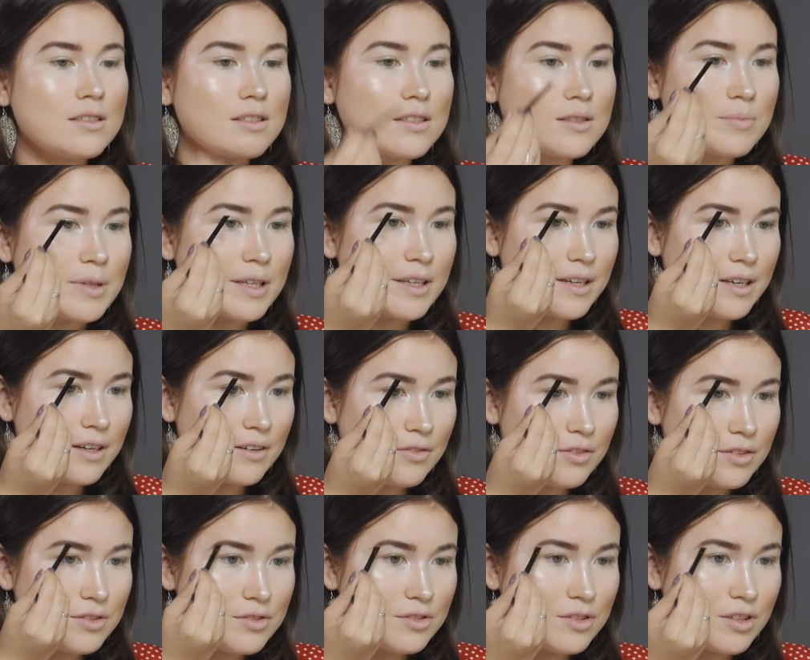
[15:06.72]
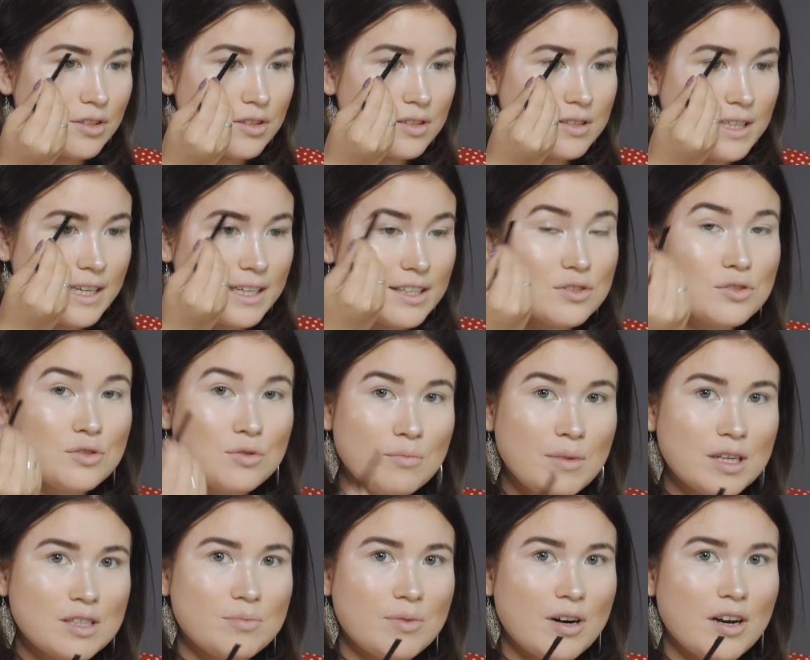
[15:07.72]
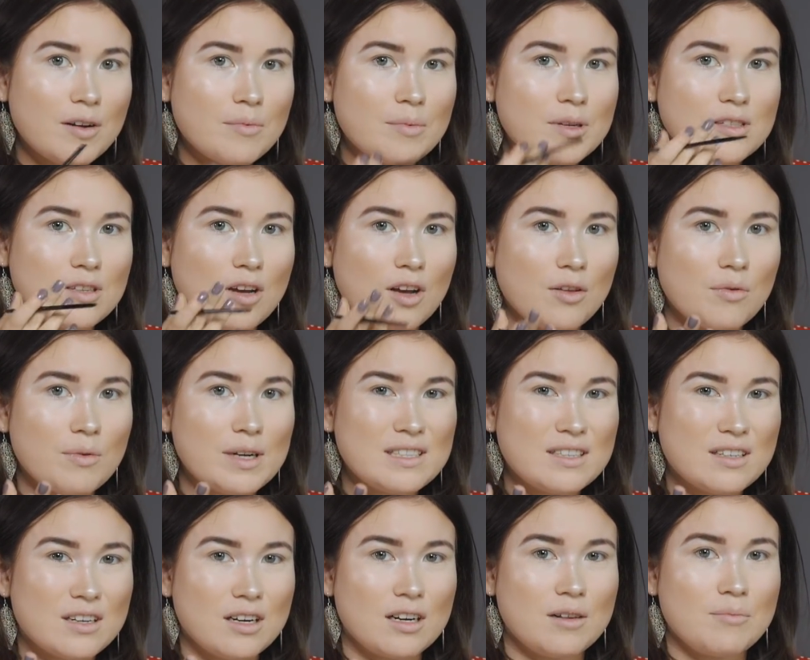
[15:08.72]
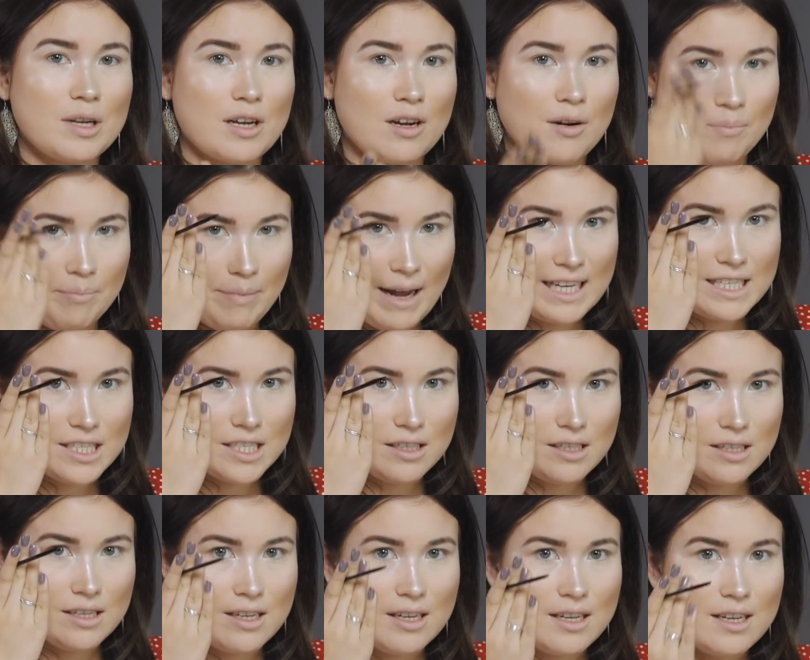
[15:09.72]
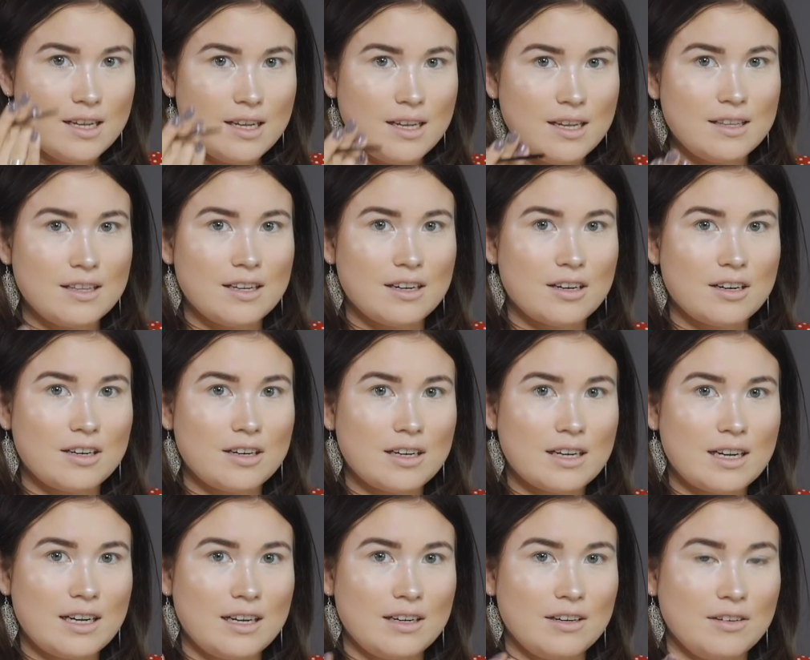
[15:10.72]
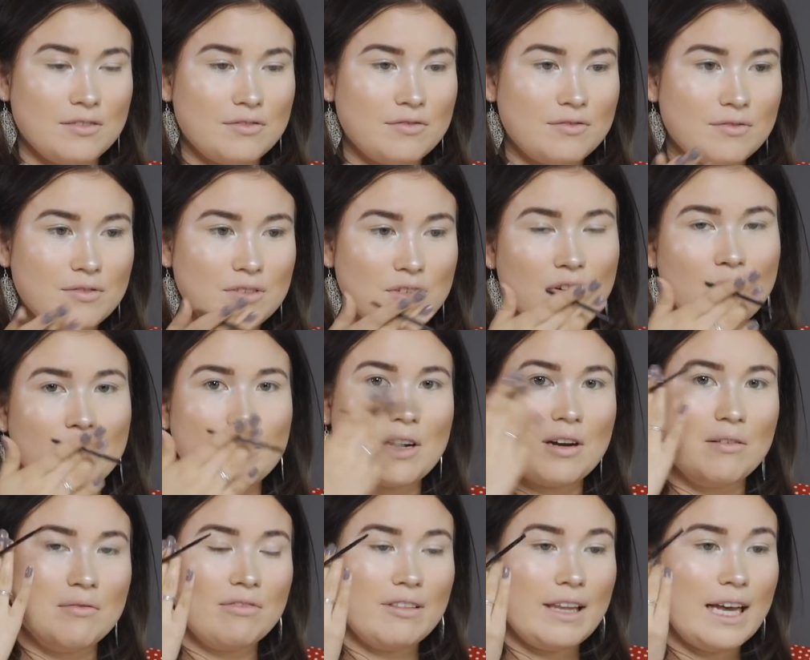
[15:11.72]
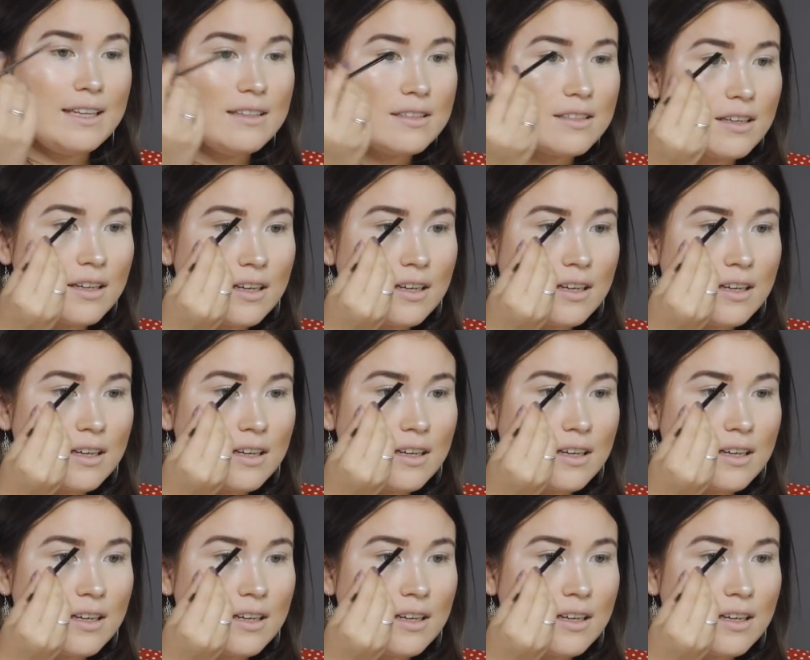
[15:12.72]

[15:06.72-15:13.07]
Just be careful to not take too much product because otherwise they're gonna become patchy and they're gonna kind of, you know, become flat.